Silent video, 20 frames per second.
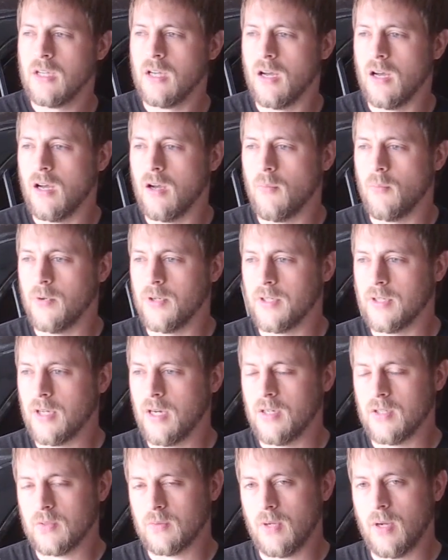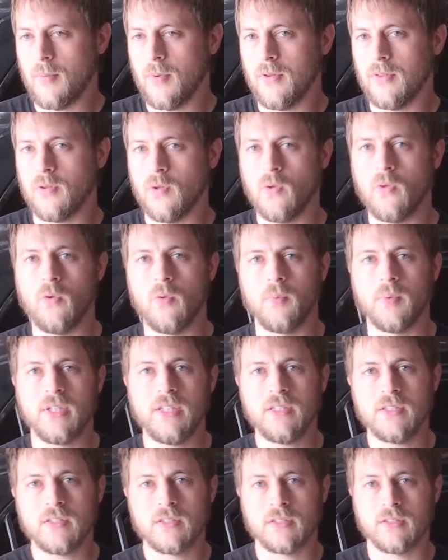where you kind of swap out the whole
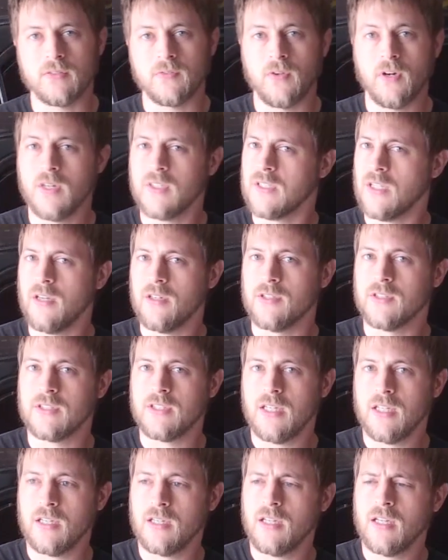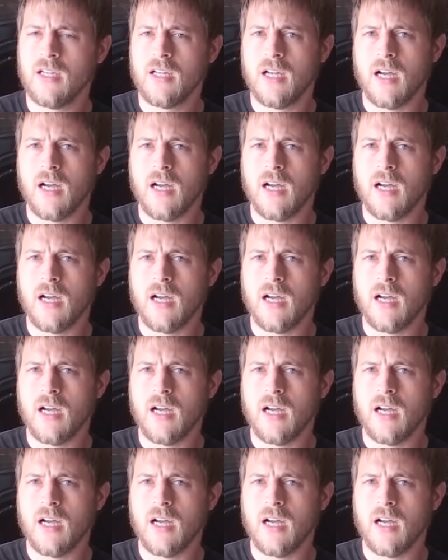piece, as far as I understand.